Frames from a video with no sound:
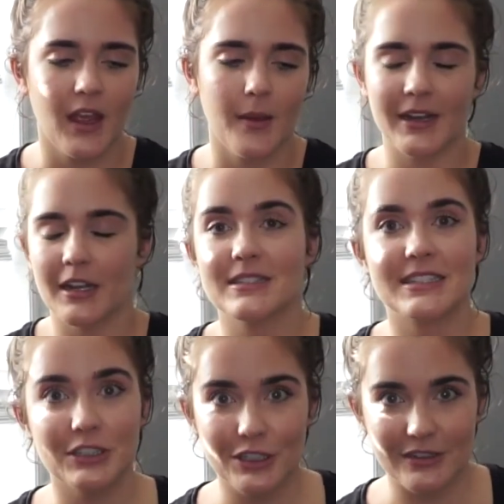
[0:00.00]
but I'm
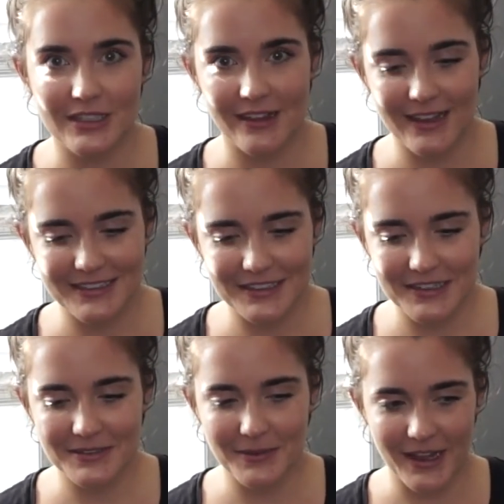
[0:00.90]
still new to this
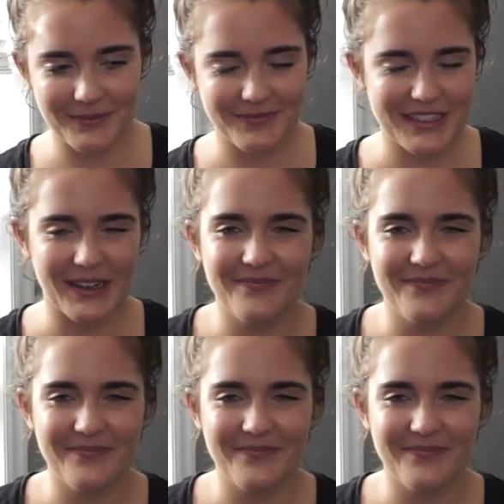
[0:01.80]
as well. So,